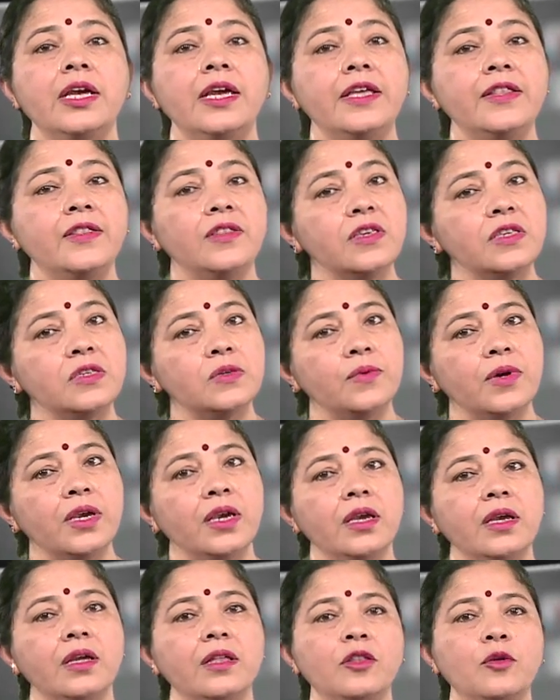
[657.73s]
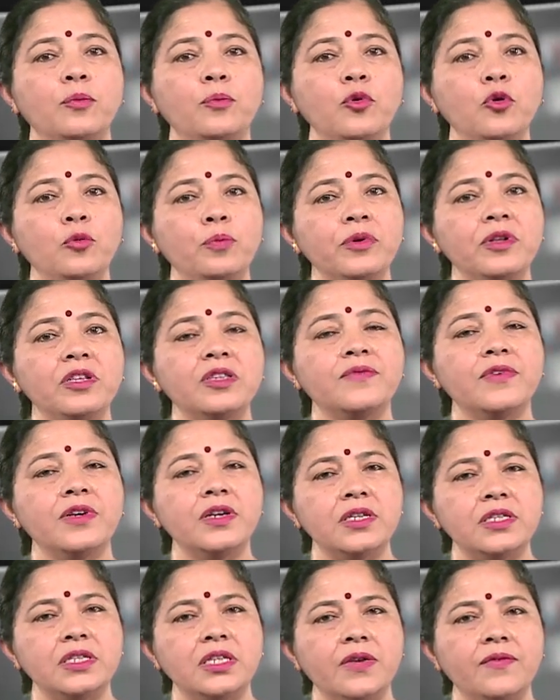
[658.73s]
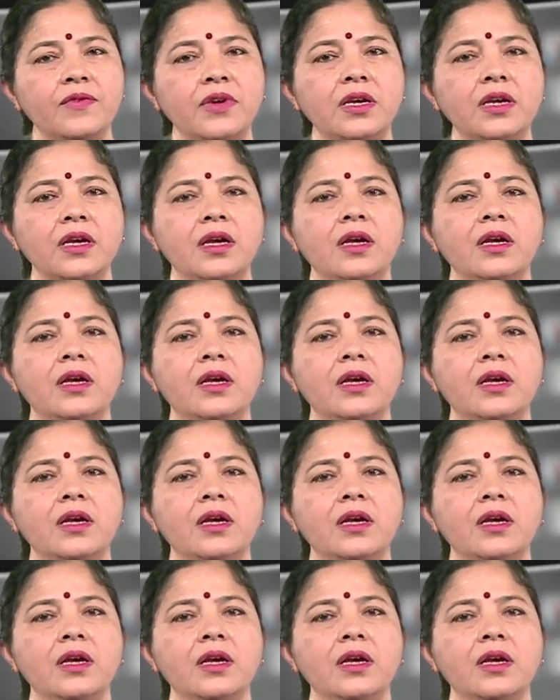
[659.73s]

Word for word: In this way, the pupils were receiving